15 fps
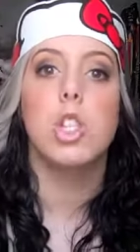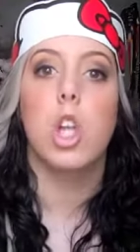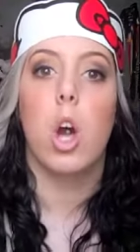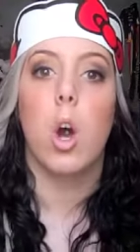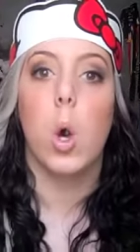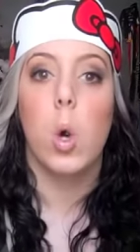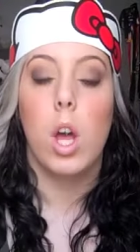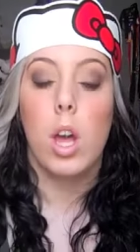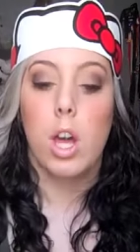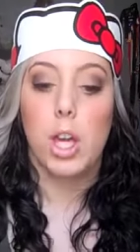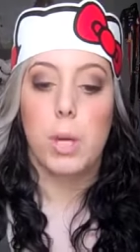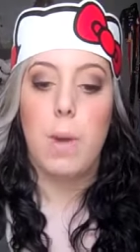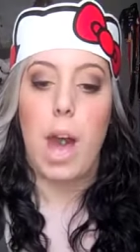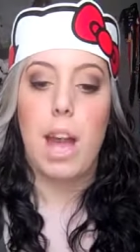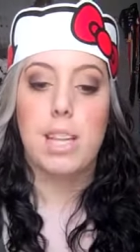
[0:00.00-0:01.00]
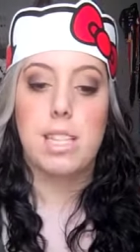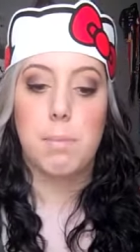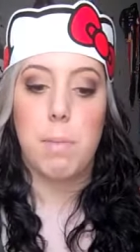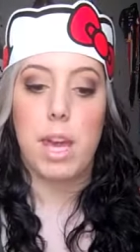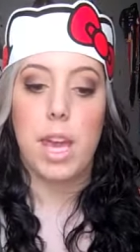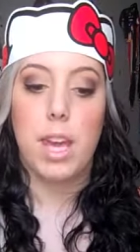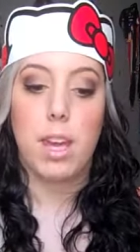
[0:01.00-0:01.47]
so you had to
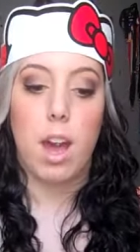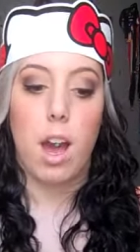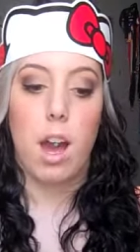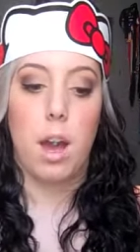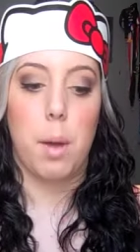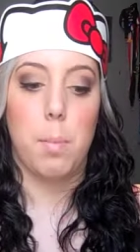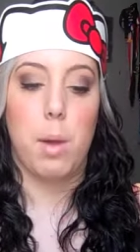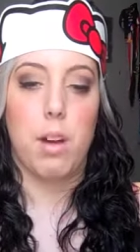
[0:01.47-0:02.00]
make um,